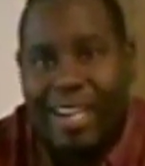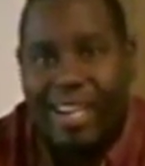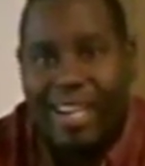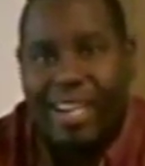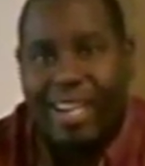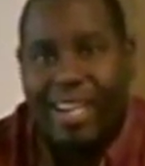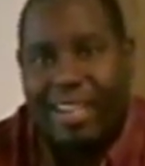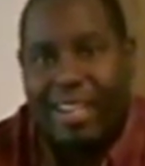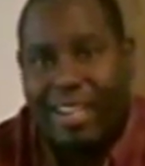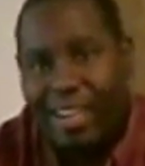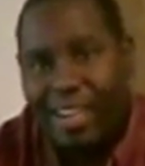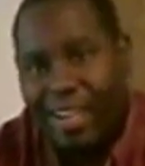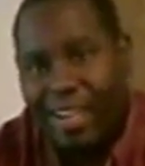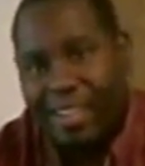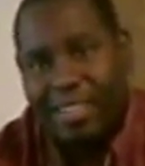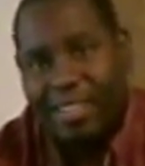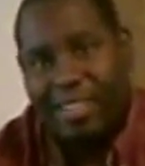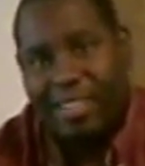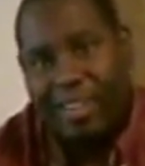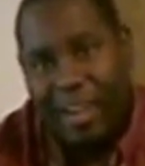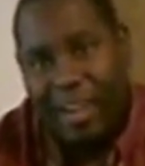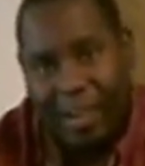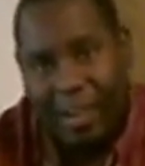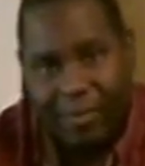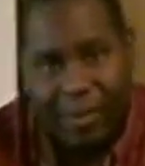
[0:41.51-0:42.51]
and
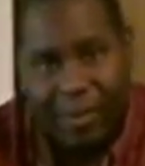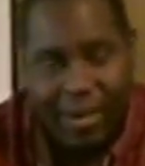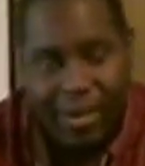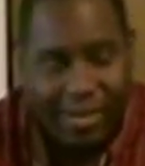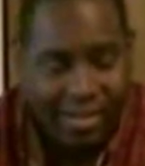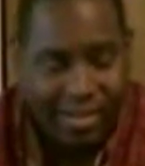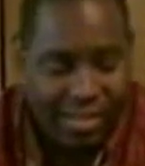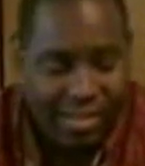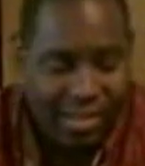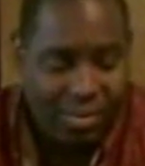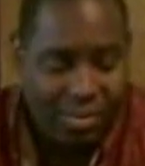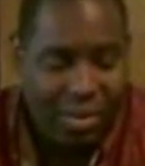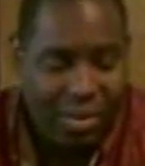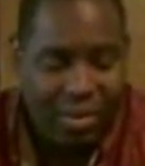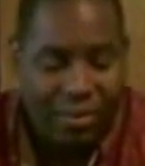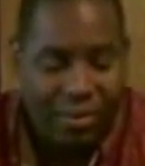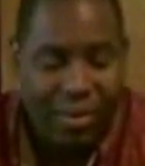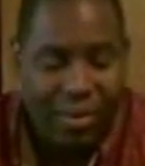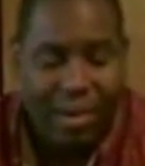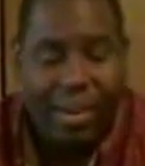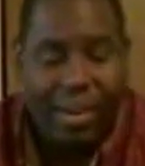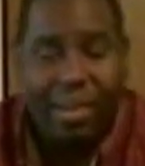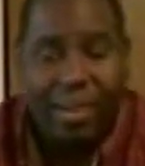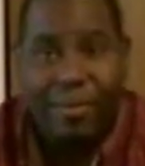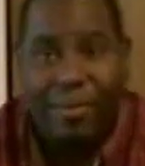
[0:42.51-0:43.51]
I found it to be
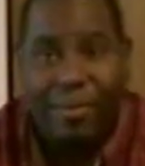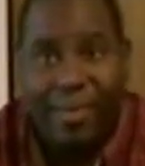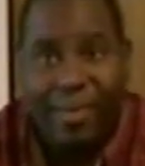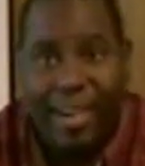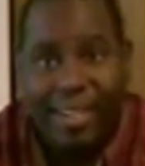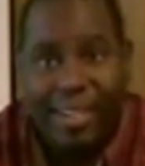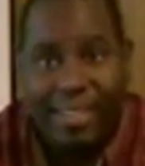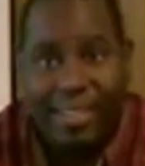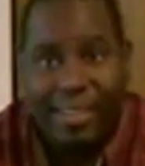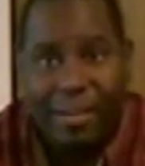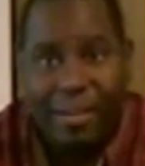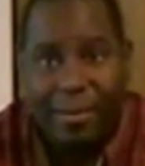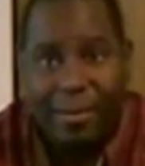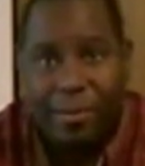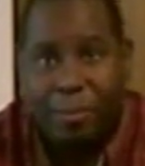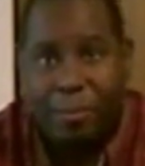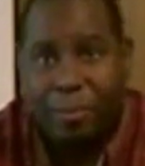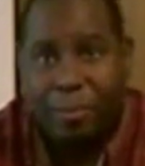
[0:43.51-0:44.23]
very effective.